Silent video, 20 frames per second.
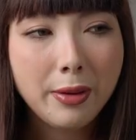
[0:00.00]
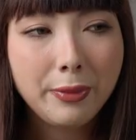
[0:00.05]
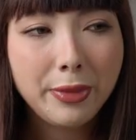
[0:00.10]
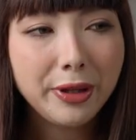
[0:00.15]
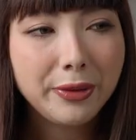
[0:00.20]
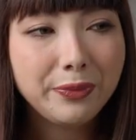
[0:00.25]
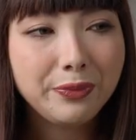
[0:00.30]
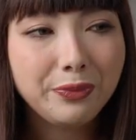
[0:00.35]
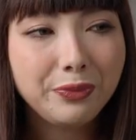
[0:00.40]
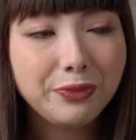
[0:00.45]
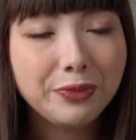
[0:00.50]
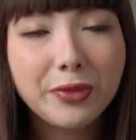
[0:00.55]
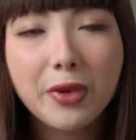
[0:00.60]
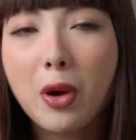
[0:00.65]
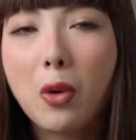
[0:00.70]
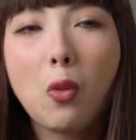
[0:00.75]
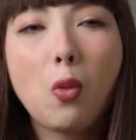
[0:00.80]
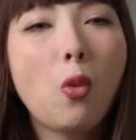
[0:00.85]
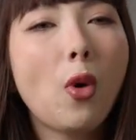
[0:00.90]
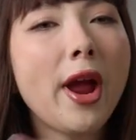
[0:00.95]
But
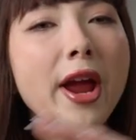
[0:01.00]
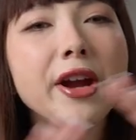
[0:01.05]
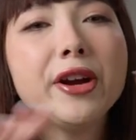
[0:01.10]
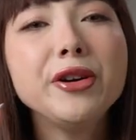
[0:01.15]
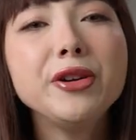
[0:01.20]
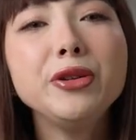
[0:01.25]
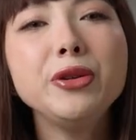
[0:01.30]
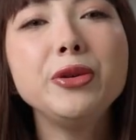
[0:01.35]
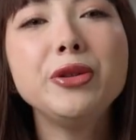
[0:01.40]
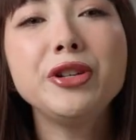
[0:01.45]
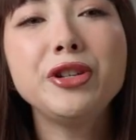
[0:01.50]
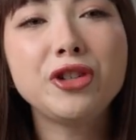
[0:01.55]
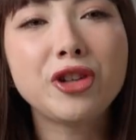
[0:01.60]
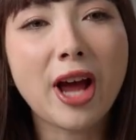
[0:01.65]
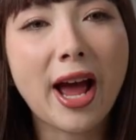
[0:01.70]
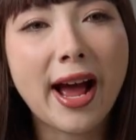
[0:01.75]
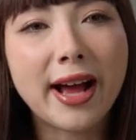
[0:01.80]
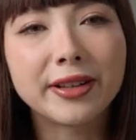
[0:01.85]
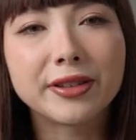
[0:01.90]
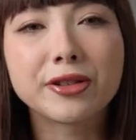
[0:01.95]
where do the
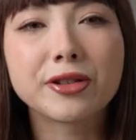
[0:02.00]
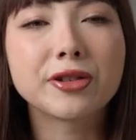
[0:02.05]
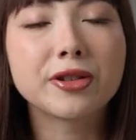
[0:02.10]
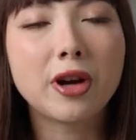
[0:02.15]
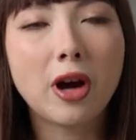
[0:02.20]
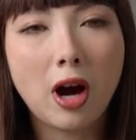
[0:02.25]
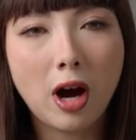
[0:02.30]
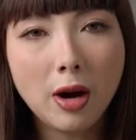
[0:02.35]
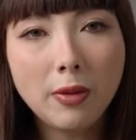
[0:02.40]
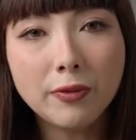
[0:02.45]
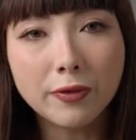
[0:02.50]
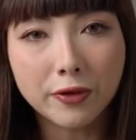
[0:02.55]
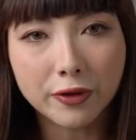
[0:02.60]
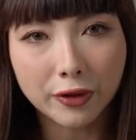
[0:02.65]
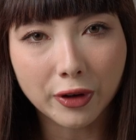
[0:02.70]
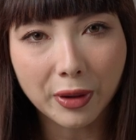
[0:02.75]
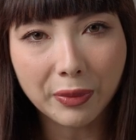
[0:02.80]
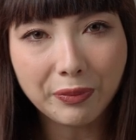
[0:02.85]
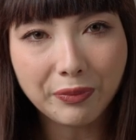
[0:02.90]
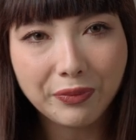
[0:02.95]
chats come
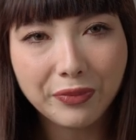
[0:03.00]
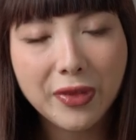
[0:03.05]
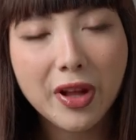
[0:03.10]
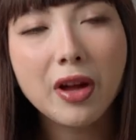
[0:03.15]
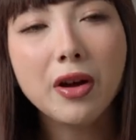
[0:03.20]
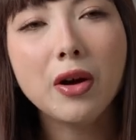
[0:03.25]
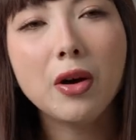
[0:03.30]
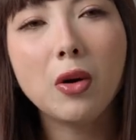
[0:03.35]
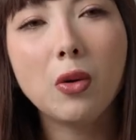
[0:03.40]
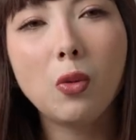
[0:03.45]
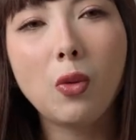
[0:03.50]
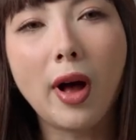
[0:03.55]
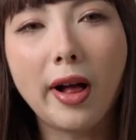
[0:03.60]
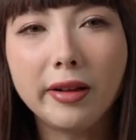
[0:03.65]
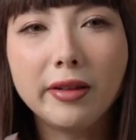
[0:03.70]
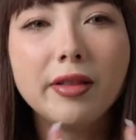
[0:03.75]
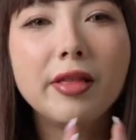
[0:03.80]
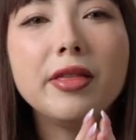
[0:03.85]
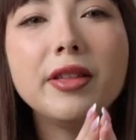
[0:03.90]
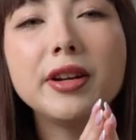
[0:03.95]
from? Well,
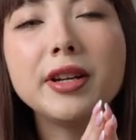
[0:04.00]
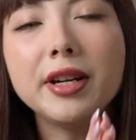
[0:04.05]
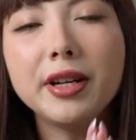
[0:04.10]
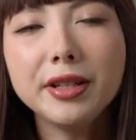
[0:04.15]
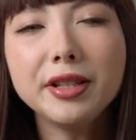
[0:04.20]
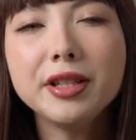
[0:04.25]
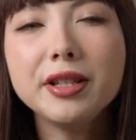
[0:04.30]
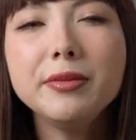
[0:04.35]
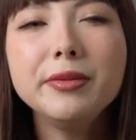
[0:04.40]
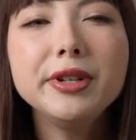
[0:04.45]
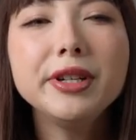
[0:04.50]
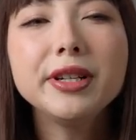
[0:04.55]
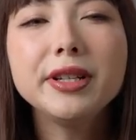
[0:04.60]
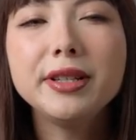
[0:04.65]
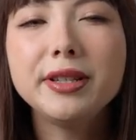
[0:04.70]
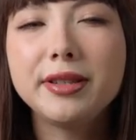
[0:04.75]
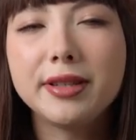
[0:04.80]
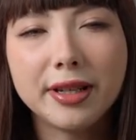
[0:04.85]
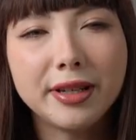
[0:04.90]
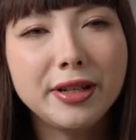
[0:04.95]
the customer
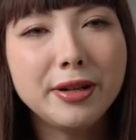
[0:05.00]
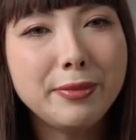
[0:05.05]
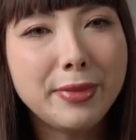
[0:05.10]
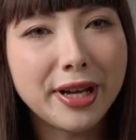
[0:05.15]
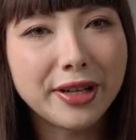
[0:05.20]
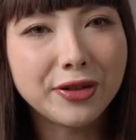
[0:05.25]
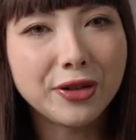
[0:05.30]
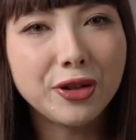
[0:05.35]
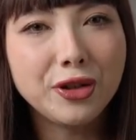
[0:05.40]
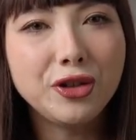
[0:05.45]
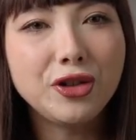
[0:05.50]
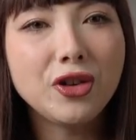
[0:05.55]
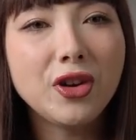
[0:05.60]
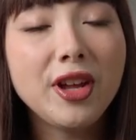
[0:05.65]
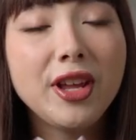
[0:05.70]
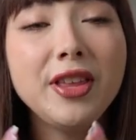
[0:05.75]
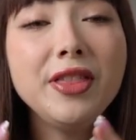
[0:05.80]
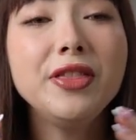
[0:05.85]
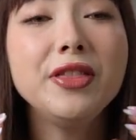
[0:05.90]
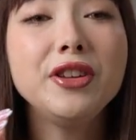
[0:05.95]
can send a message
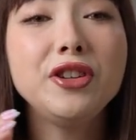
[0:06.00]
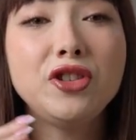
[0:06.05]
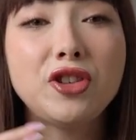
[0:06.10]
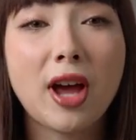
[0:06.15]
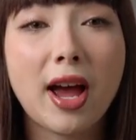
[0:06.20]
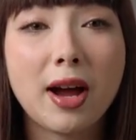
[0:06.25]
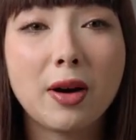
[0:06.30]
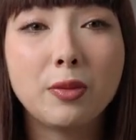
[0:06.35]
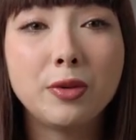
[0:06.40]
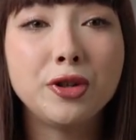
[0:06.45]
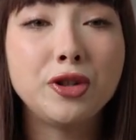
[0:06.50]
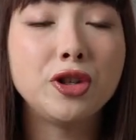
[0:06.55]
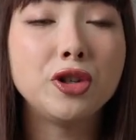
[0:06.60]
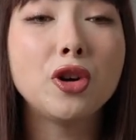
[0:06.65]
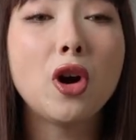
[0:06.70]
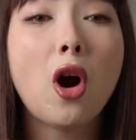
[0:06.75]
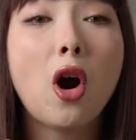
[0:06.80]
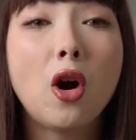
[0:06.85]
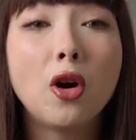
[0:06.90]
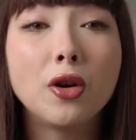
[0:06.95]
in the chat
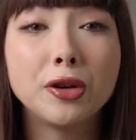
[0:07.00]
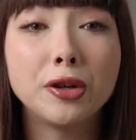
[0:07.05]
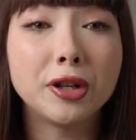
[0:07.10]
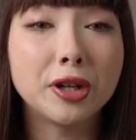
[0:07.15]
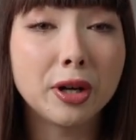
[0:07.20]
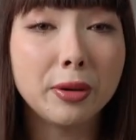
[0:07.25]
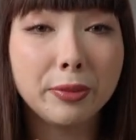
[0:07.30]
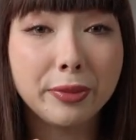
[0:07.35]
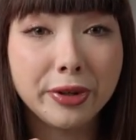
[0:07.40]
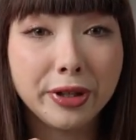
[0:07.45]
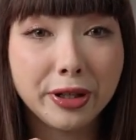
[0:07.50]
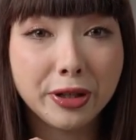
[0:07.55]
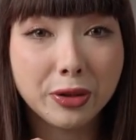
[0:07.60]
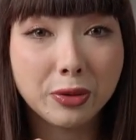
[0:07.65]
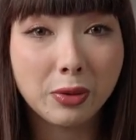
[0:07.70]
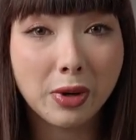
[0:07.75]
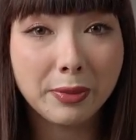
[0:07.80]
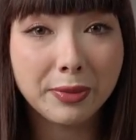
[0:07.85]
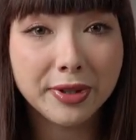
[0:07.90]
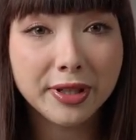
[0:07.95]
widget on your company's
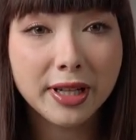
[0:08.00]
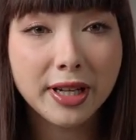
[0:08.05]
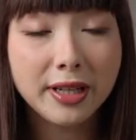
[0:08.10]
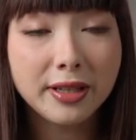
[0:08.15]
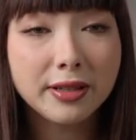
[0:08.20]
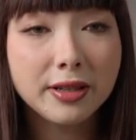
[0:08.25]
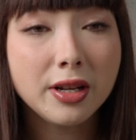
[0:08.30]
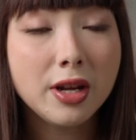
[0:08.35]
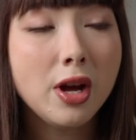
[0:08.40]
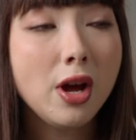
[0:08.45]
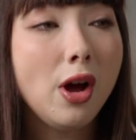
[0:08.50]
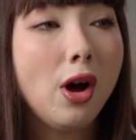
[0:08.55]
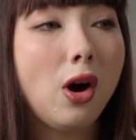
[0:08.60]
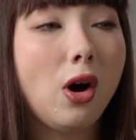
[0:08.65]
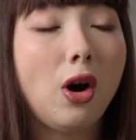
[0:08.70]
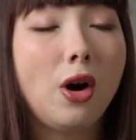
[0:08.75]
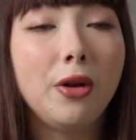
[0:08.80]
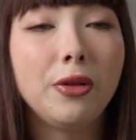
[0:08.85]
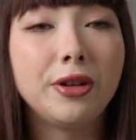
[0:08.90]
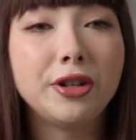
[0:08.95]
website,
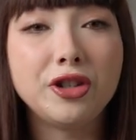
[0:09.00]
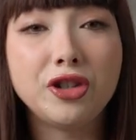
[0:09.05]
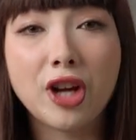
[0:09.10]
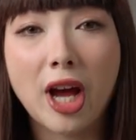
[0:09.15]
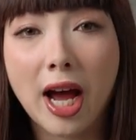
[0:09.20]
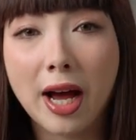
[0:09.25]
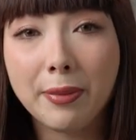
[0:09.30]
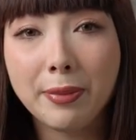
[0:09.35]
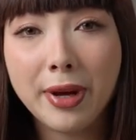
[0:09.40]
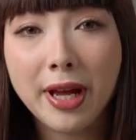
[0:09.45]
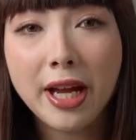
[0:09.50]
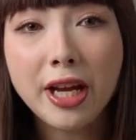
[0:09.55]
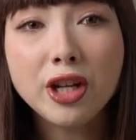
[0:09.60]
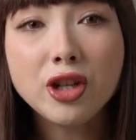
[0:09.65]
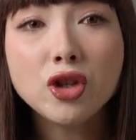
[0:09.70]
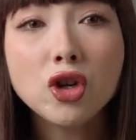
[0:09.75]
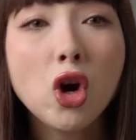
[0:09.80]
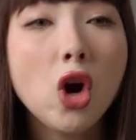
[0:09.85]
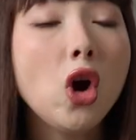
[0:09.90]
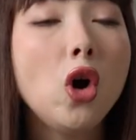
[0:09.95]
on the chat
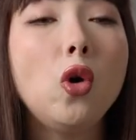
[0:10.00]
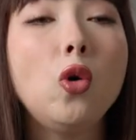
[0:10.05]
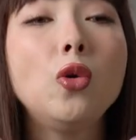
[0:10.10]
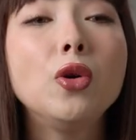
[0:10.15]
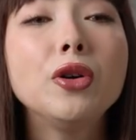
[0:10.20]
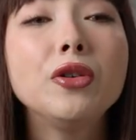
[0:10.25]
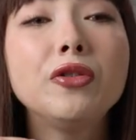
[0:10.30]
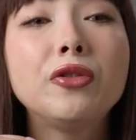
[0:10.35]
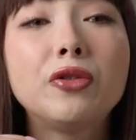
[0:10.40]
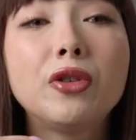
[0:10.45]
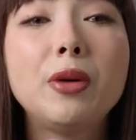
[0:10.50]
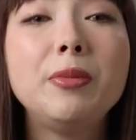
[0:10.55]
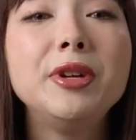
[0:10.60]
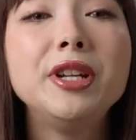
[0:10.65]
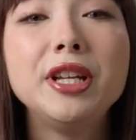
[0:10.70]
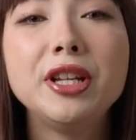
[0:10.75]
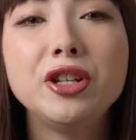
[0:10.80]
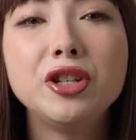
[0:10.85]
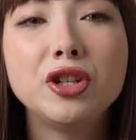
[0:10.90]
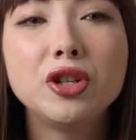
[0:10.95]
page, or from
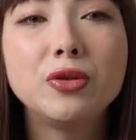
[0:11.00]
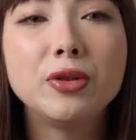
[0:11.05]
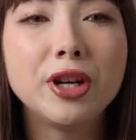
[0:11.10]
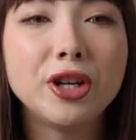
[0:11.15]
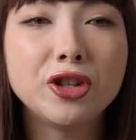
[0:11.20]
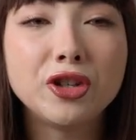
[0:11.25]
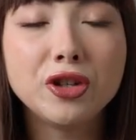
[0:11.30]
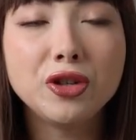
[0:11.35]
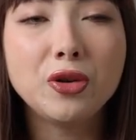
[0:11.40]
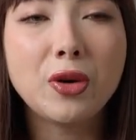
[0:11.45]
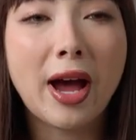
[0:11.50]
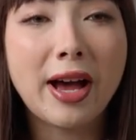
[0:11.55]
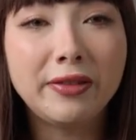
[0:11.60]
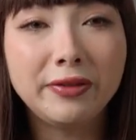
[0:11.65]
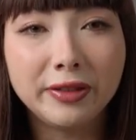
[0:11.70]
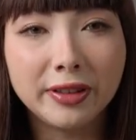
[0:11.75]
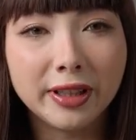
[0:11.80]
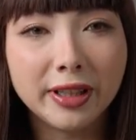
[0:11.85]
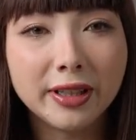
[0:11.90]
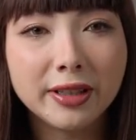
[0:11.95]
an integration you
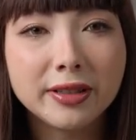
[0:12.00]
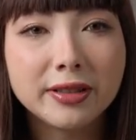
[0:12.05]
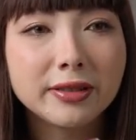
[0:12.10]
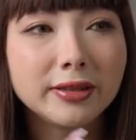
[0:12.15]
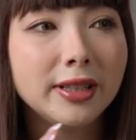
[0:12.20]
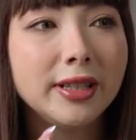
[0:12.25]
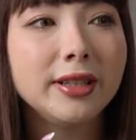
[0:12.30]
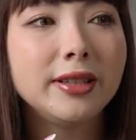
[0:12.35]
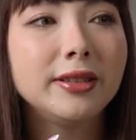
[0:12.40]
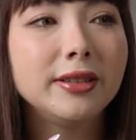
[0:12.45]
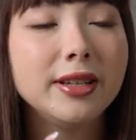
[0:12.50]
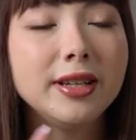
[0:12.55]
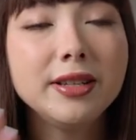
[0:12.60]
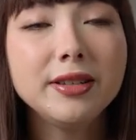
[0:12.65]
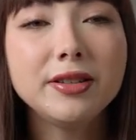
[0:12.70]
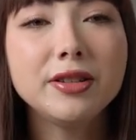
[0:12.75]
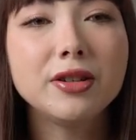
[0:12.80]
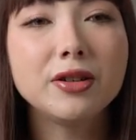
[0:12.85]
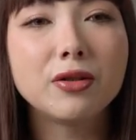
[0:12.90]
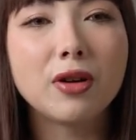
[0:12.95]
have linked like
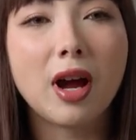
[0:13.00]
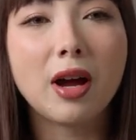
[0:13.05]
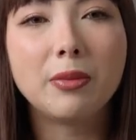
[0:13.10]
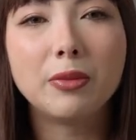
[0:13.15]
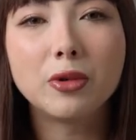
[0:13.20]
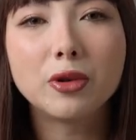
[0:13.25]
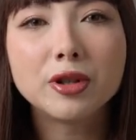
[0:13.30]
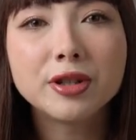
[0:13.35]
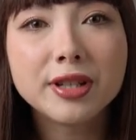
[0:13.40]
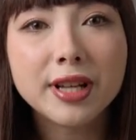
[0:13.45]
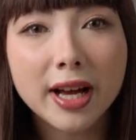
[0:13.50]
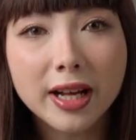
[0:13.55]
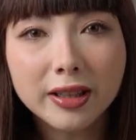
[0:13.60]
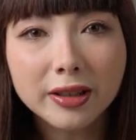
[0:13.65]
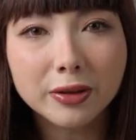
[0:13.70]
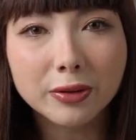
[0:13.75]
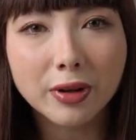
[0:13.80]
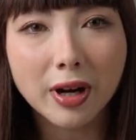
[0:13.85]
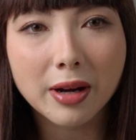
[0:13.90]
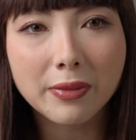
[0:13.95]
Instagram or
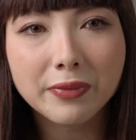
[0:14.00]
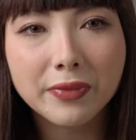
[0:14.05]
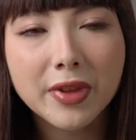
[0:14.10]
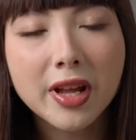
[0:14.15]
Telegram.